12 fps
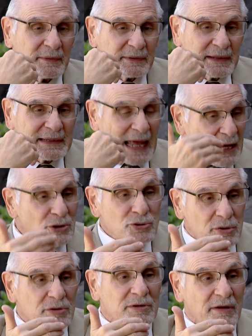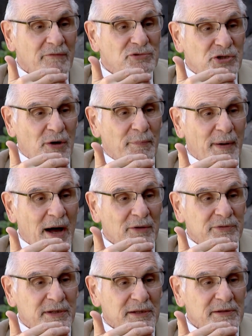the dangers of
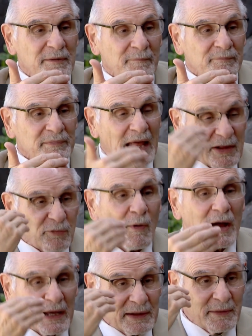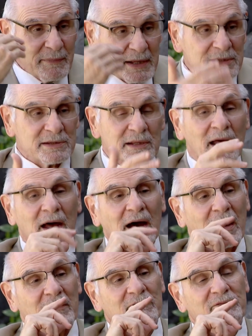geopolitics. That's why in the midst
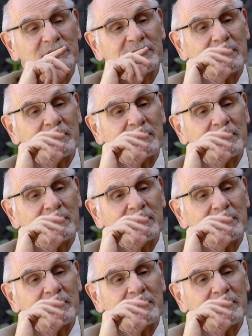of